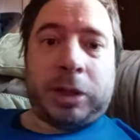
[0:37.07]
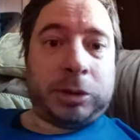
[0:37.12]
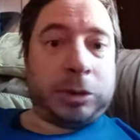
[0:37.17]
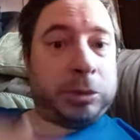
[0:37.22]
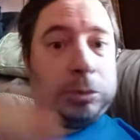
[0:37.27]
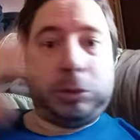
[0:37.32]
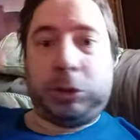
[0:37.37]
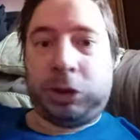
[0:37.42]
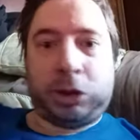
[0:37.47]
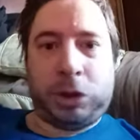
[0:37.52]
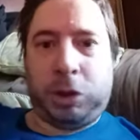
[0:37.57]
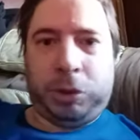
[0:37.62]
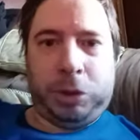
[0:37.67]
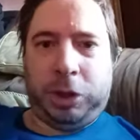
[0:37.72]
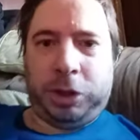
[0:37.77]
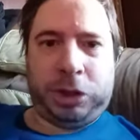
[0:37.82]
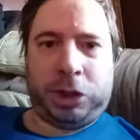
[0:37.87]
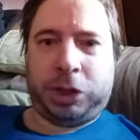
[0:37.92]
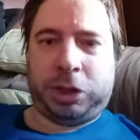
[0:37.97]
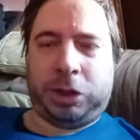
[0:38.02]
So just go
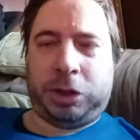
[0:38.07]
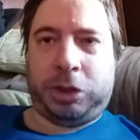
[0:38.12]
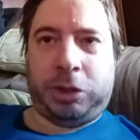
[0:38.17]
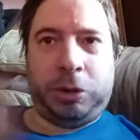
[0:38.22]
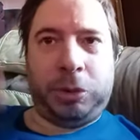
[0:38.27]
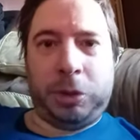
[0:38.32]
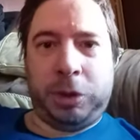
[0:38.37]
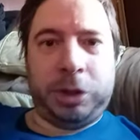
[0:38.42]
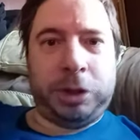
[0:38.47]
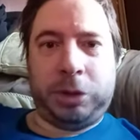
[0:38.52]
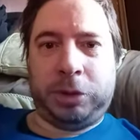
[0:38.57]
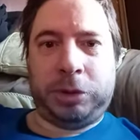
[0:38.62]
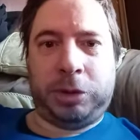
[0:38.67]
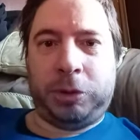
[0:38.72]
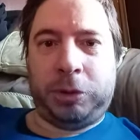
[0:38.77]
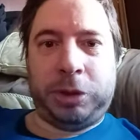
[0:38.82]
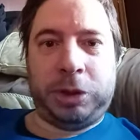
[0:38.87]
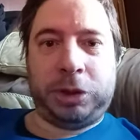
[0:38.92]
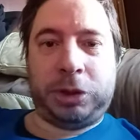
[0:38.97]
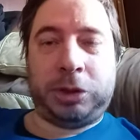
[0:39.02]
to the go to
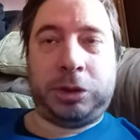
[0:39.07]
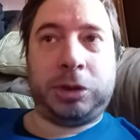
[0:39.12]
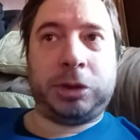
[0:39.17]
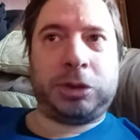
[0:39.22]
go to the,